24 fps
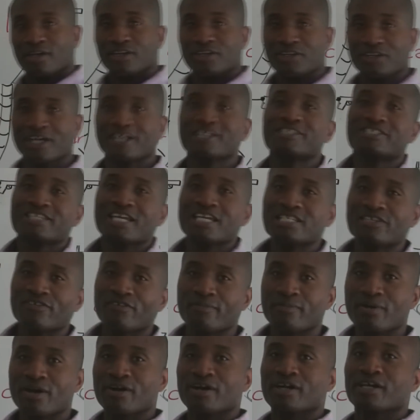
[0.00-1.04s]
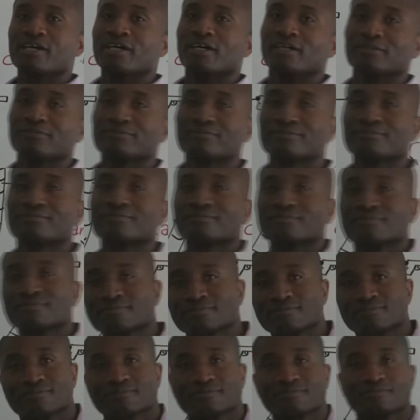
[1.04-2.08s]
United States of America.
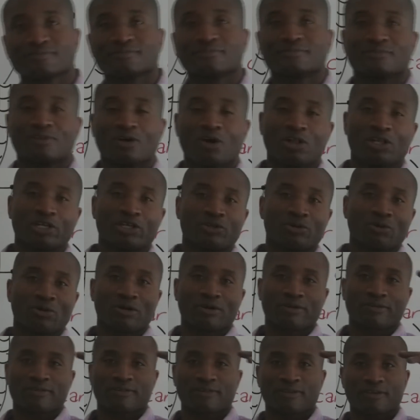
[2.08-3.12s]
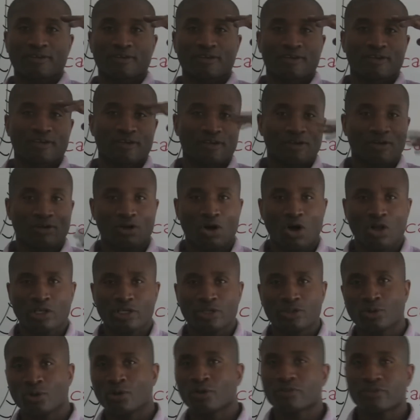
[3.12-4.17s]
Ollie North.
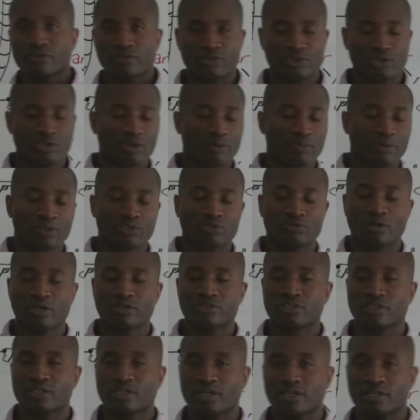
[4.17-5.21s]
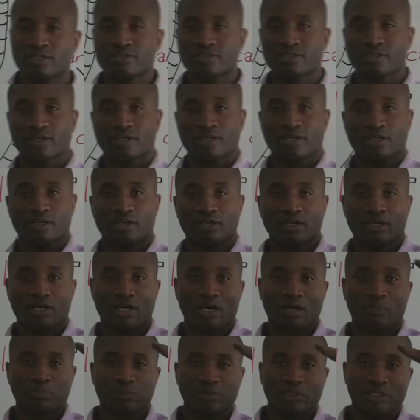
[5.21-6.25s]
Ollie North, do you know about drugs and guns?
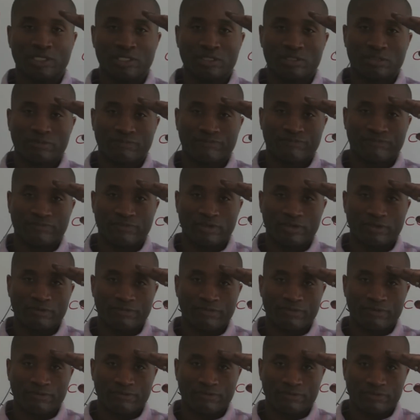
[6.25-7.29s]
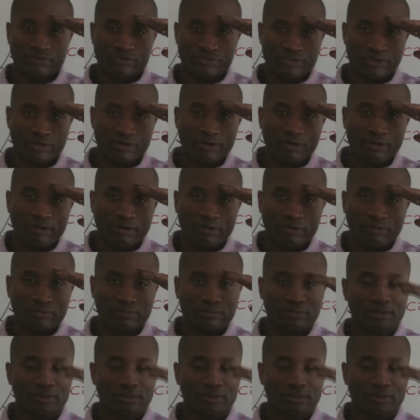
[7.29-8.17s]
I'll plead the fifth, sir.